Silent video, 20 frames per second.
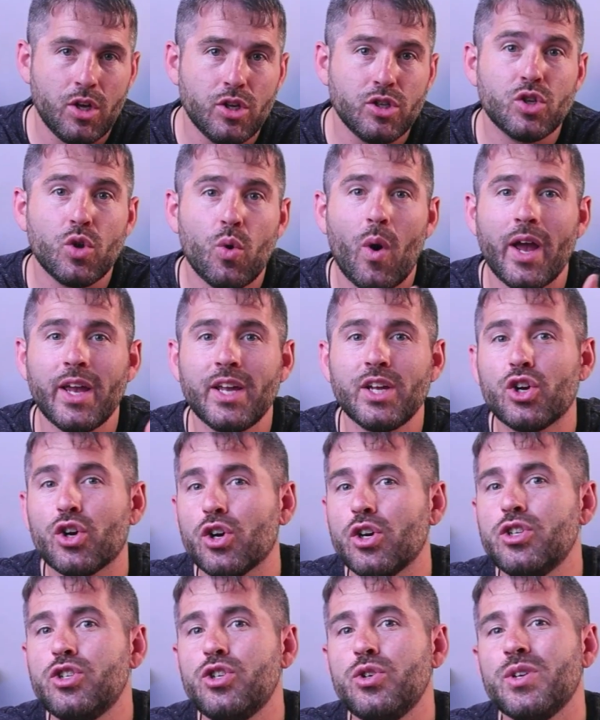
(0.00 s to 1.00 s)
So I
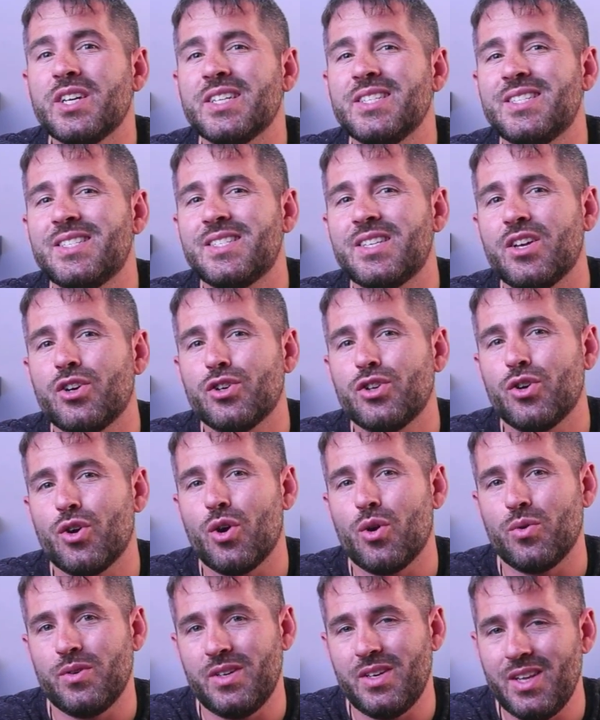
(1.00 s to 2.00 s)
encourage you to consider your
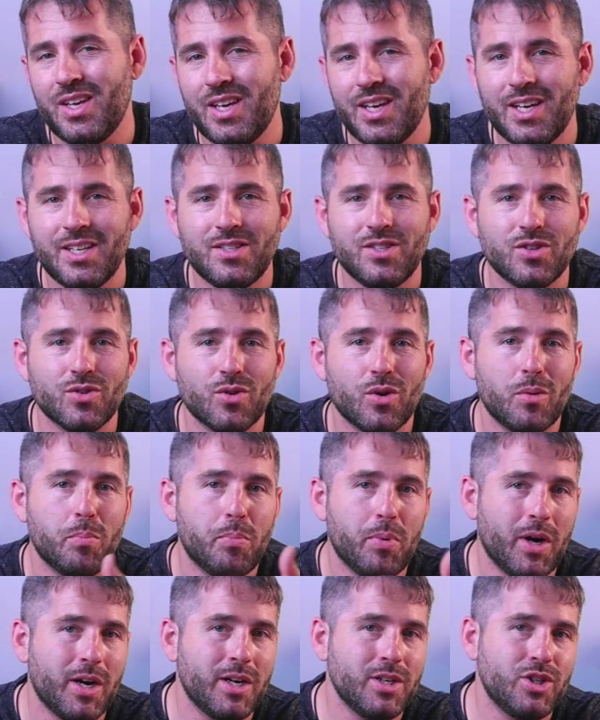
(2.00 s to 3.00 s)
own needs, your own
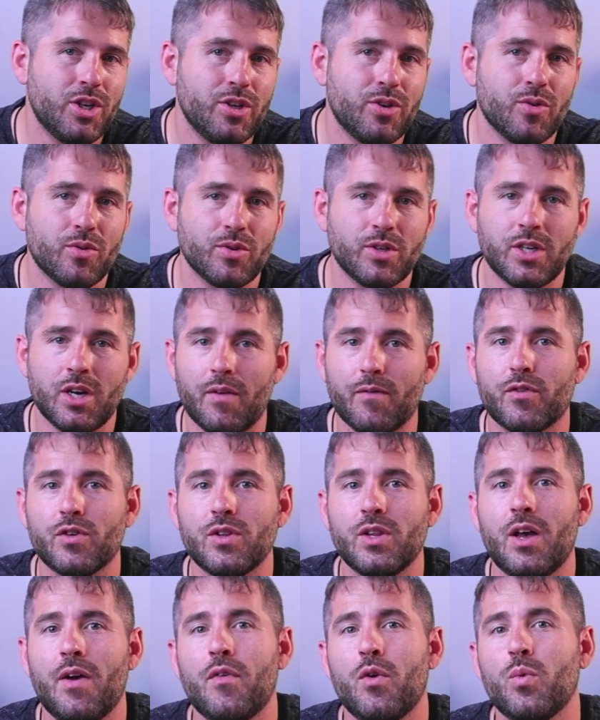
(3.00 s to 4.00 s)
budget, your comfort
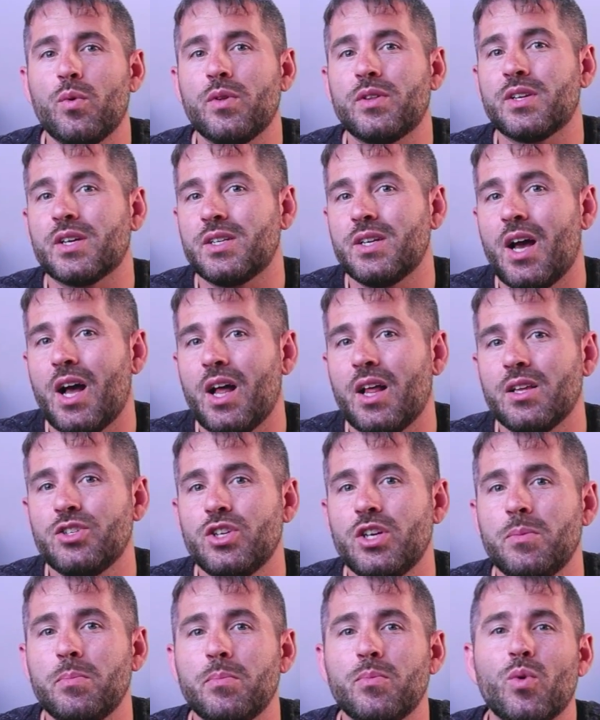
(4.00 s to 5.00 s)
level with
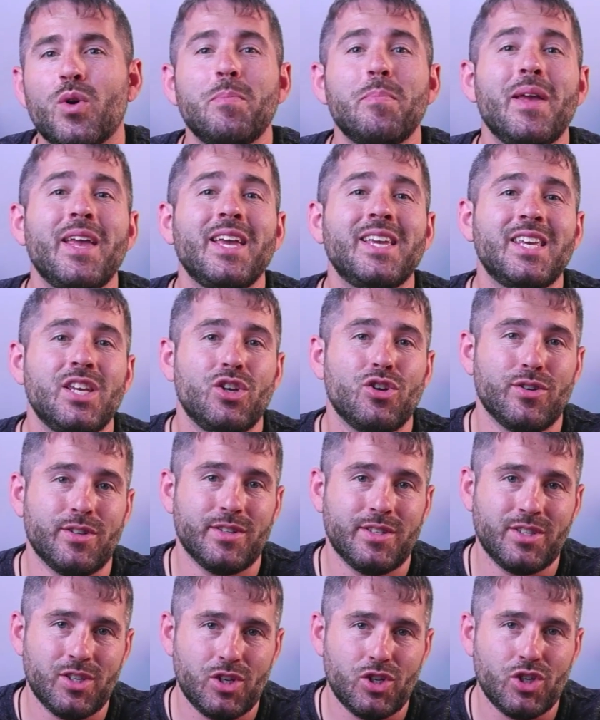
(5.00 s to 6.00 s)
technology when making your
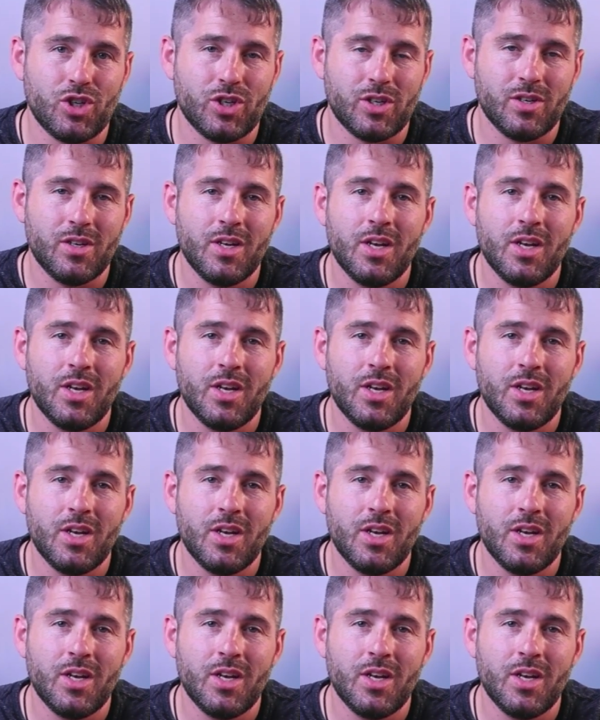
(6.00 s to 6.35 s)
decision.